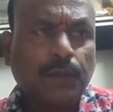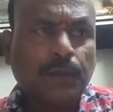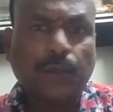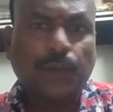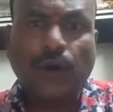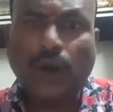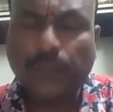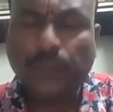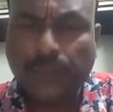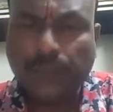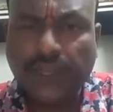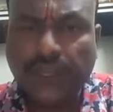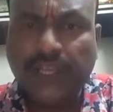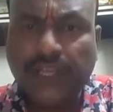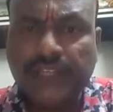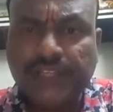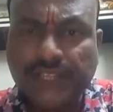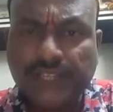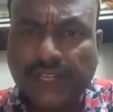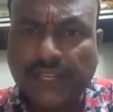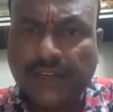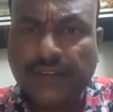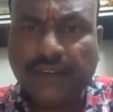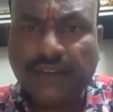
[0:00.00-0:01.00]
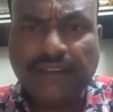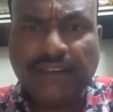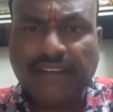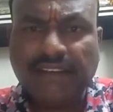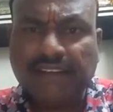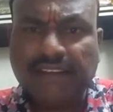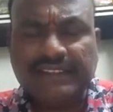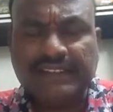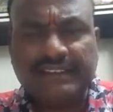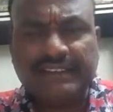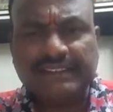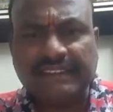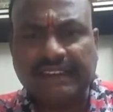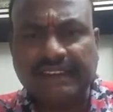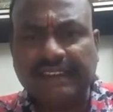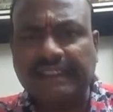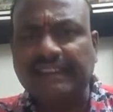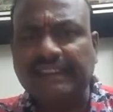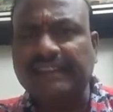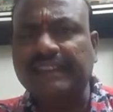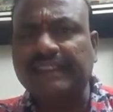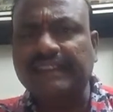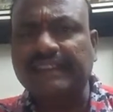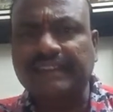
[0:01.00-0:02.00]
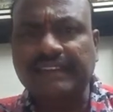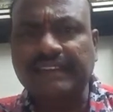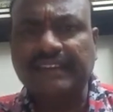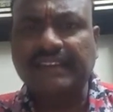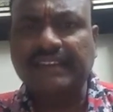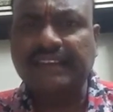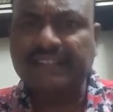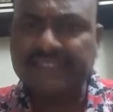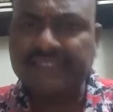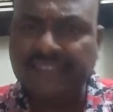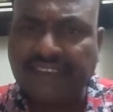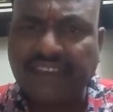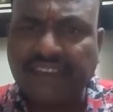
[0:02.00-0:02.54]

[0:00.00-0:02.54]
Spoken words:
population is daily, it is